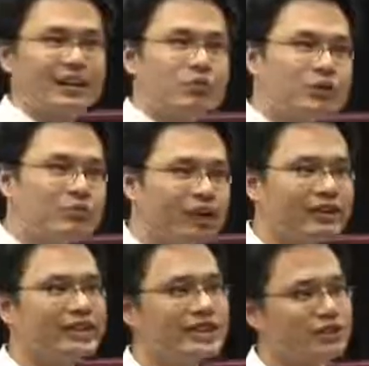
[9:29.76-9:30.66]
We
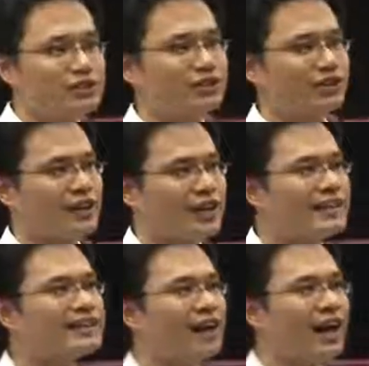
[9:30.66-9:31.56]
want teacher
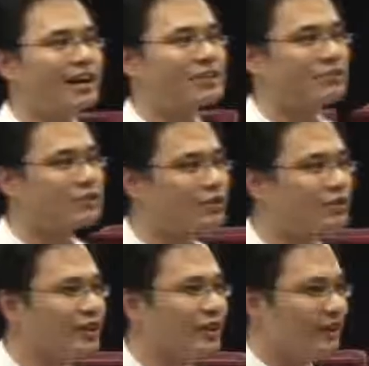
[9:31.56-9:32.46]
in the eyes of
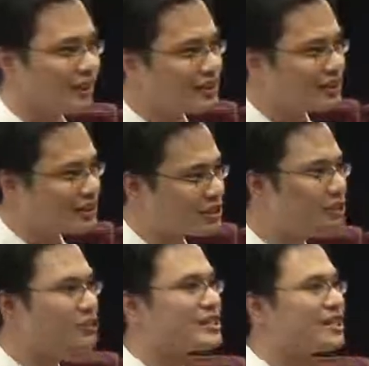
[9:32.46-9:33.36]
in
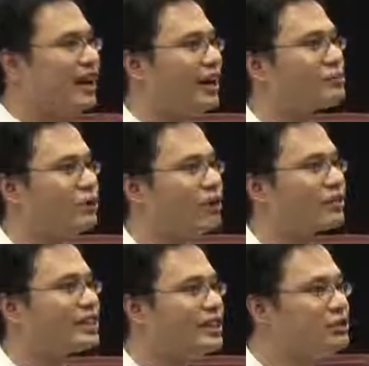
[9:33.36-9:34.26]
students' eye. We
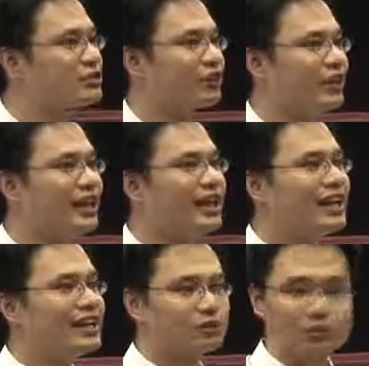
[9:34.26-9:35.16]
want teacher
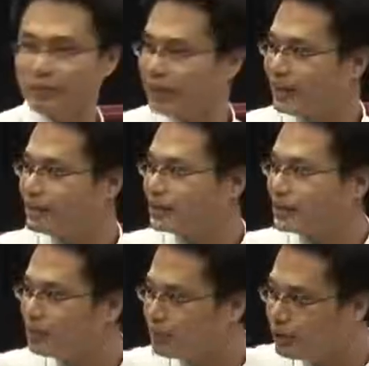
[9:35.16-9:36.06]
to be a
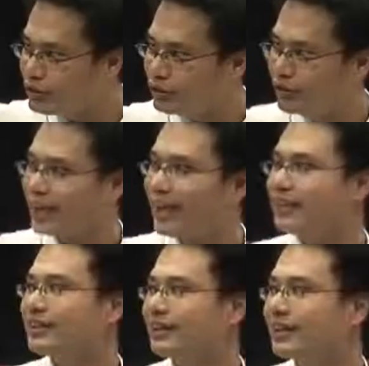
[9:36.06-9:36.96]
beautiful
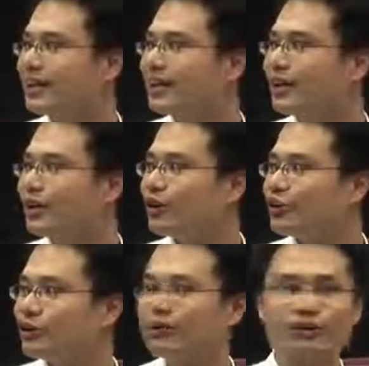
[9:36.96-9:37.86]
lady
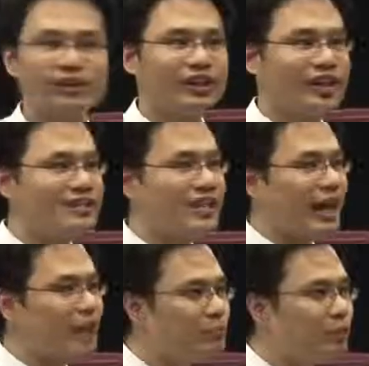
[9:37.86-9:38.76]
who is
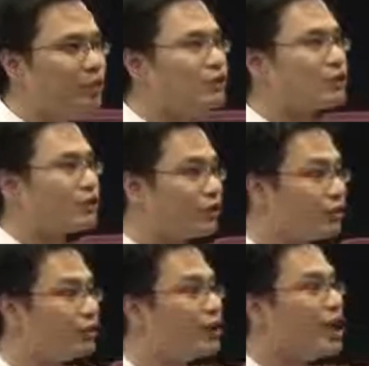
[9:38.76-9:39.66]
able
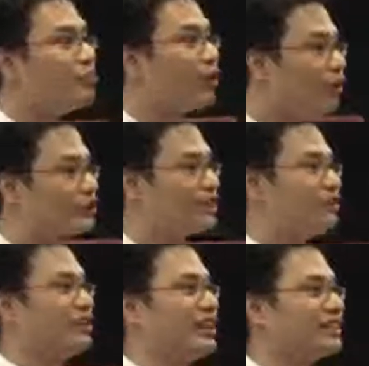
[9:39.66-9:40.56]
to
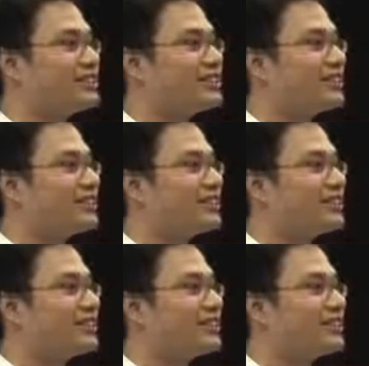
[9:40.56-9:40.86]
motivate